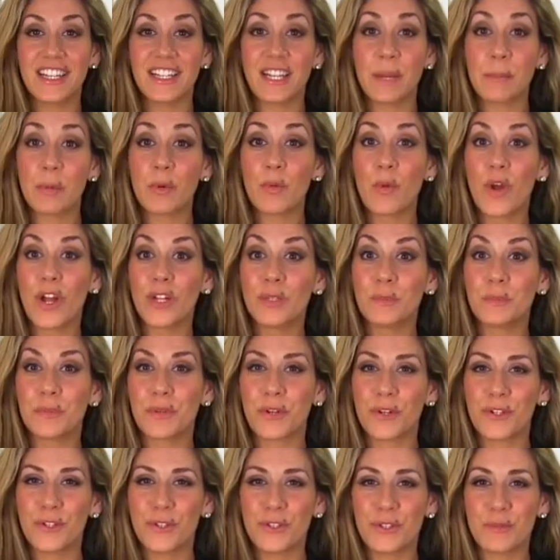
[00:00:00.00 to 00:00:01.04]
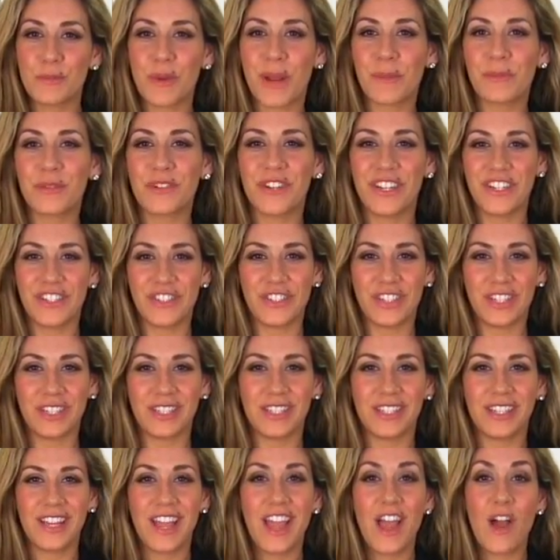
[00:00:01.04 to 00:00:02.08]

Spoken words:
Number 1, produce preparation.